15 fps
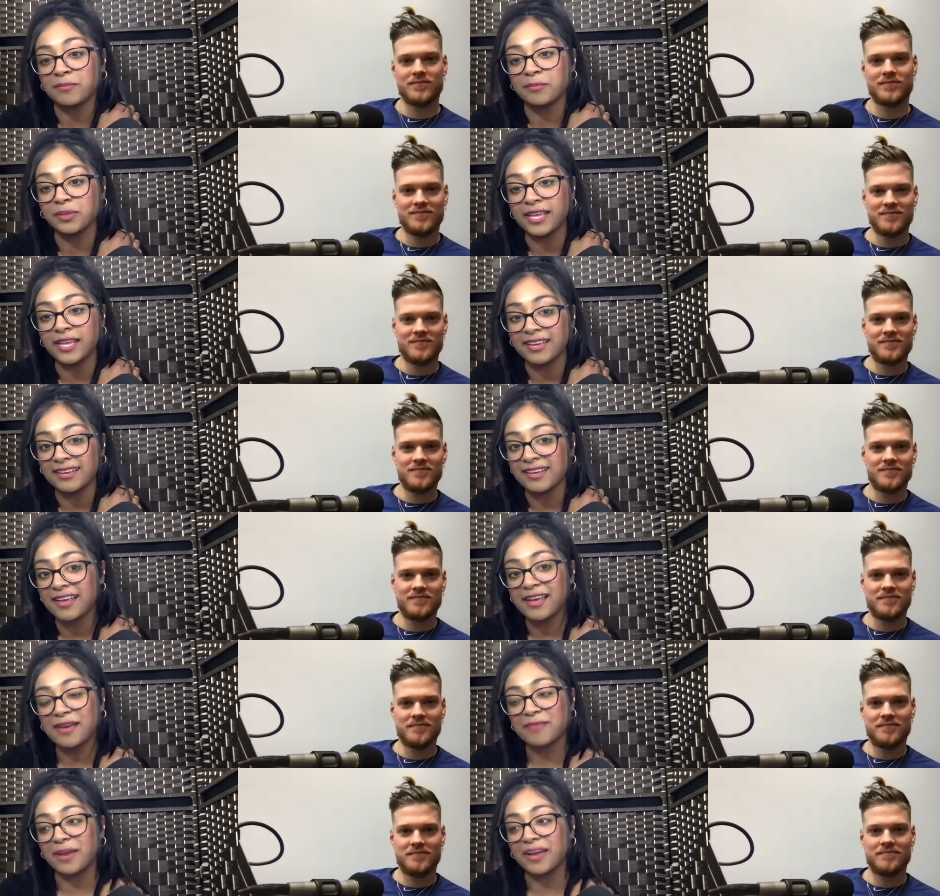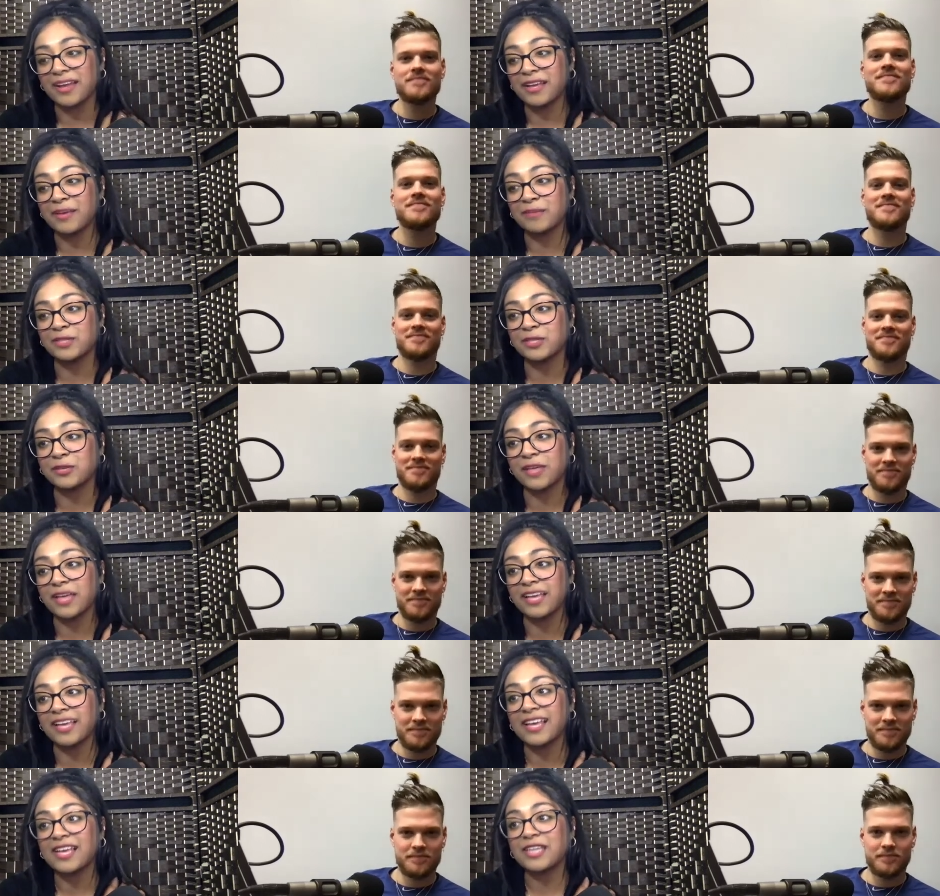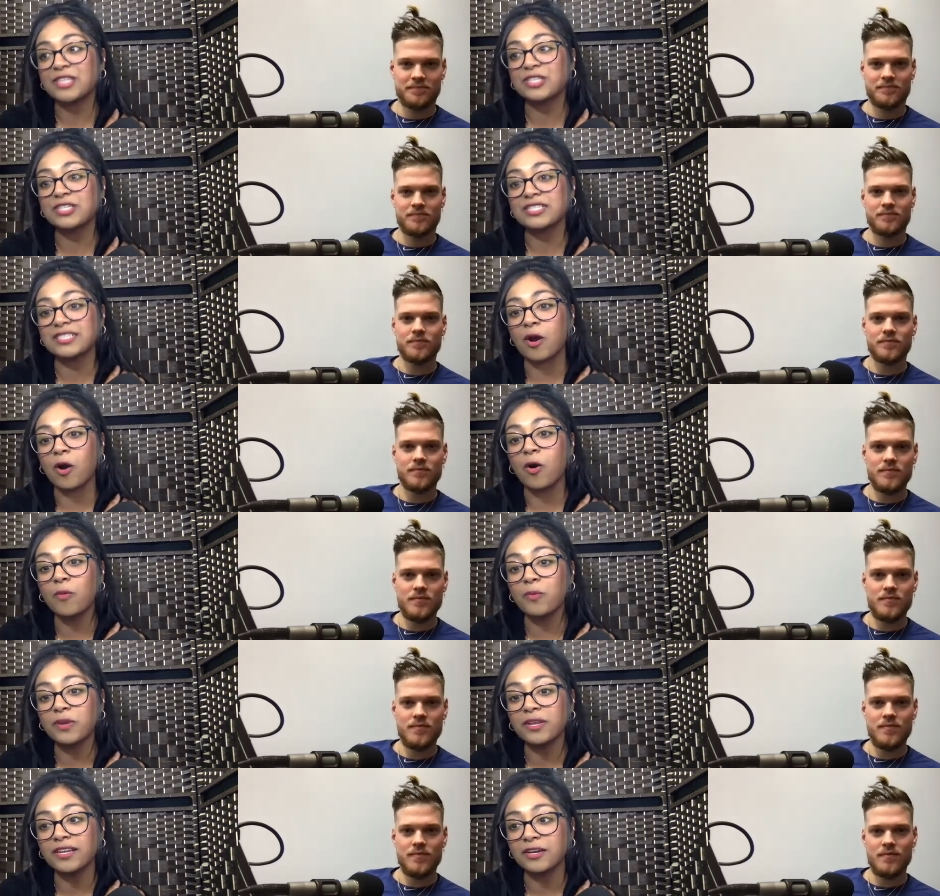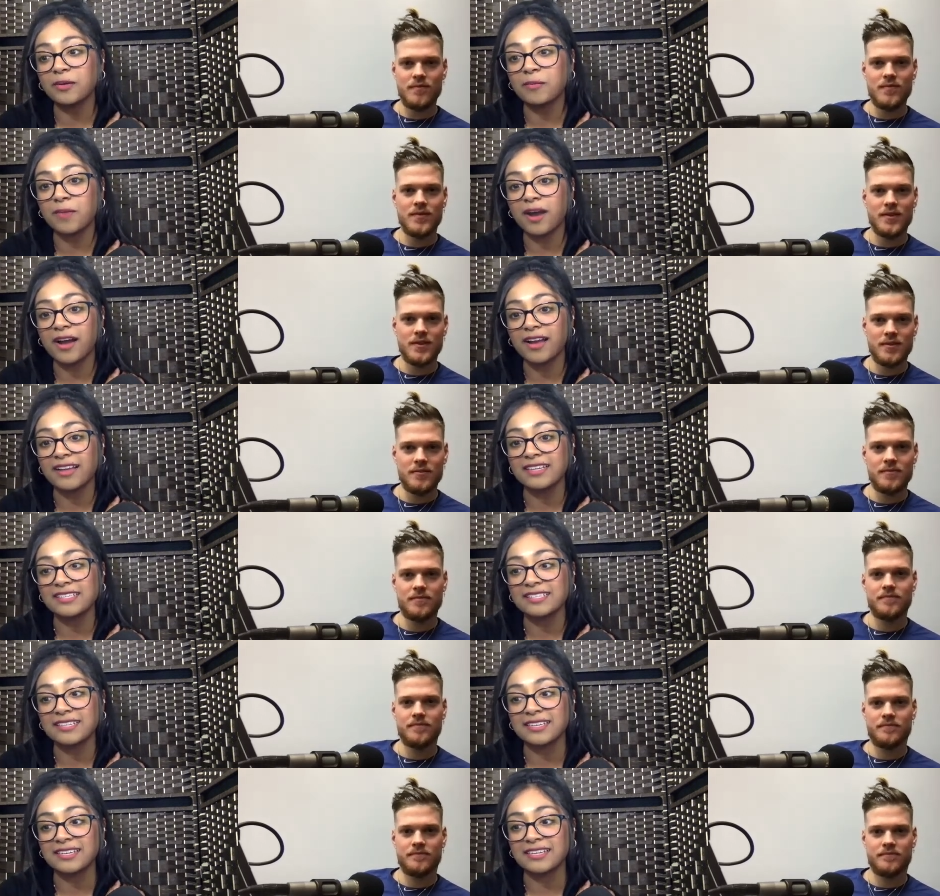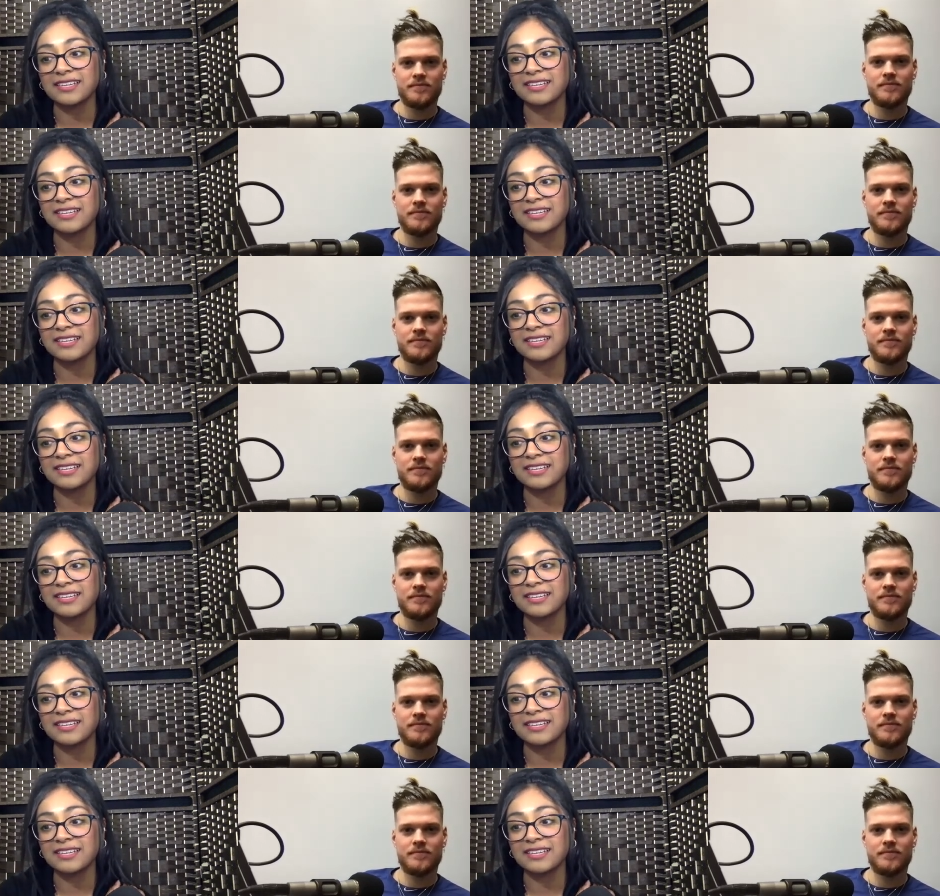Speaker 1: Blink by him too. Like, just opening your mind to